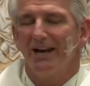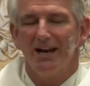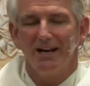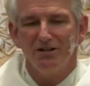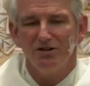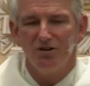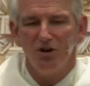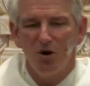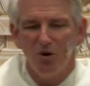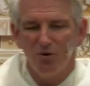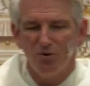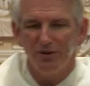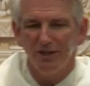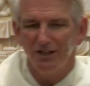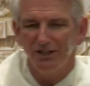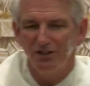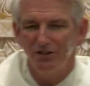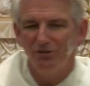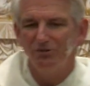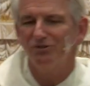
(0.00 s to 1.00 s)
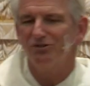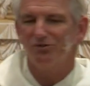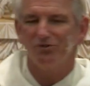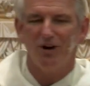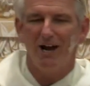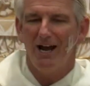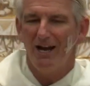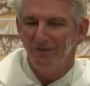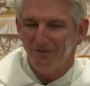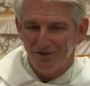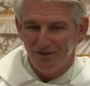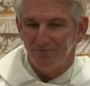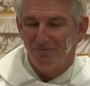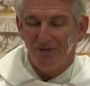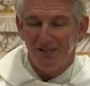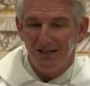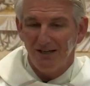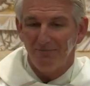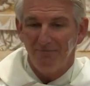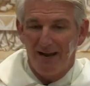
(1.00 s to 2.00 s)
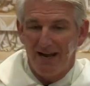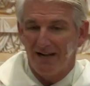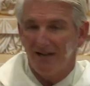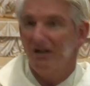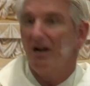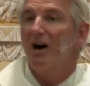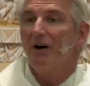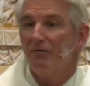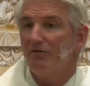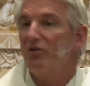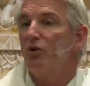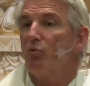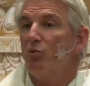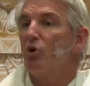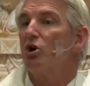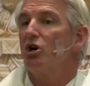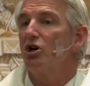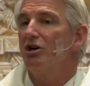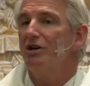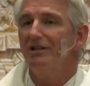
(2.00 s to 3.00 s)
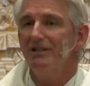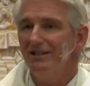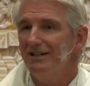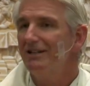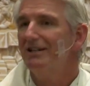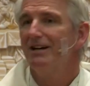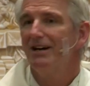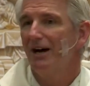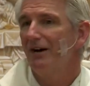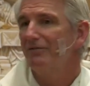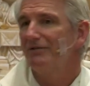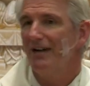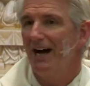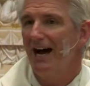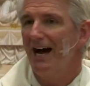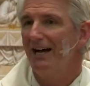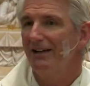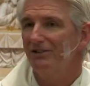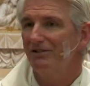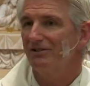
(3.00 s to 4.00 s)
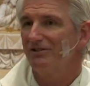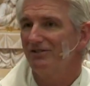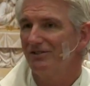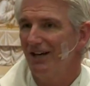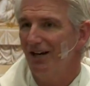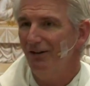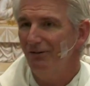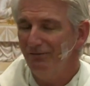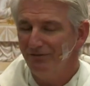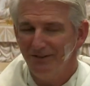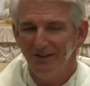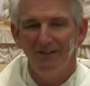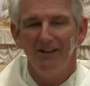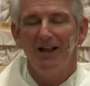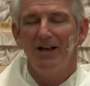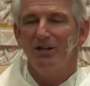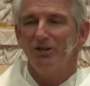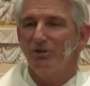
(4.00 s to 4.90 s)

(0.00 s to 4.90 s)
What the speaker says: I know that you strive to be a man of the Word of God yourself.